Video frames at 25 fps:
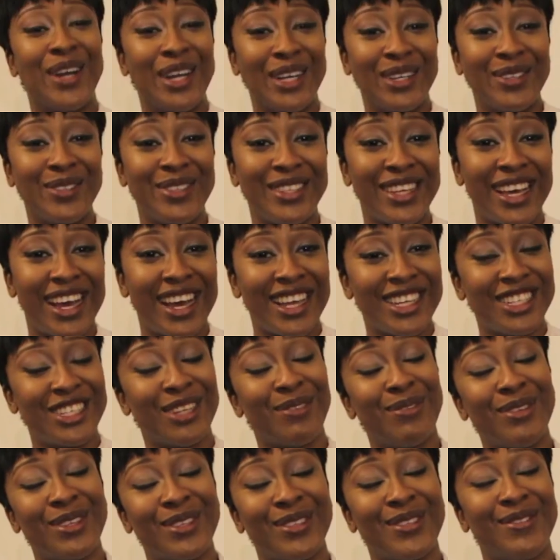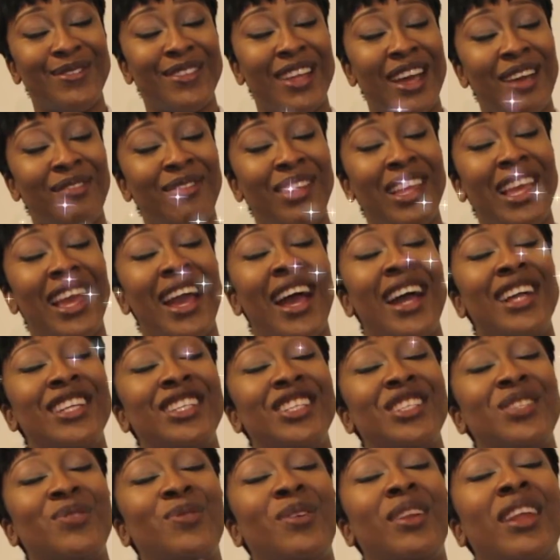Welcome to Hush Topics with Dami. I
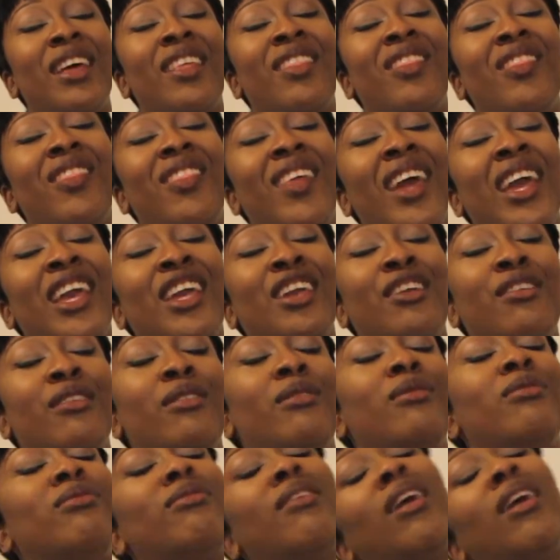just want to thank you.